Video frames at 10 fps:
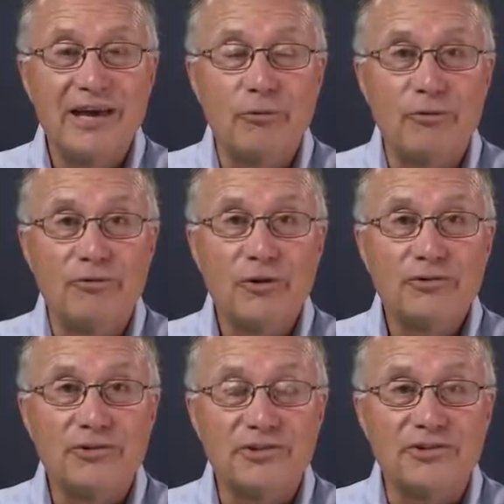We've
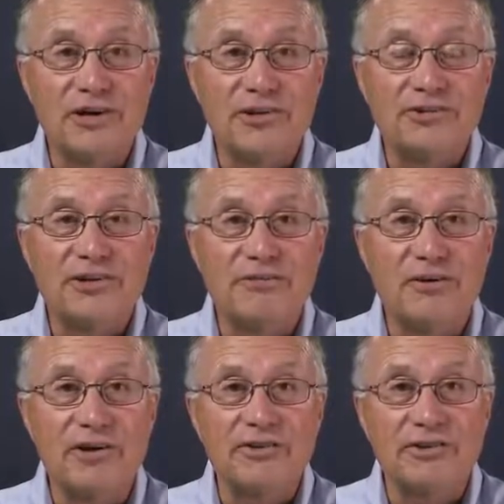also discussed
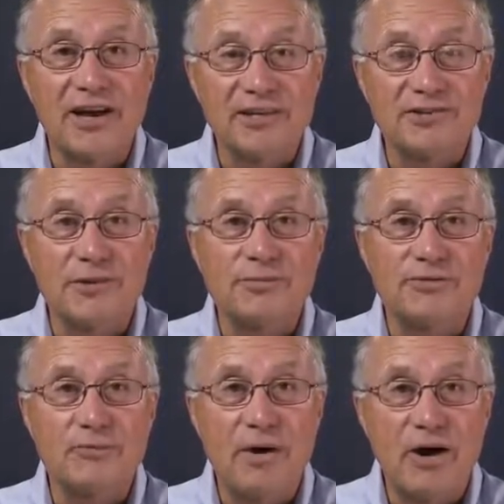various concepts
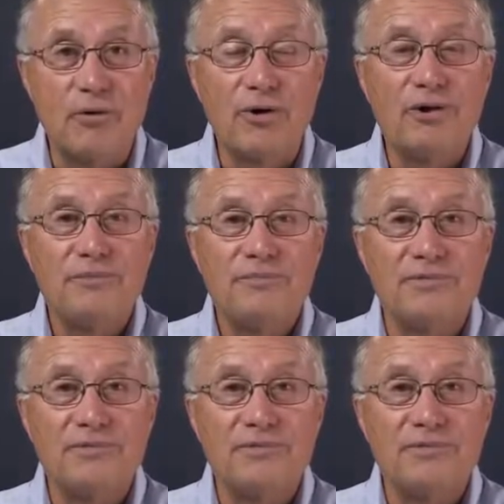of power,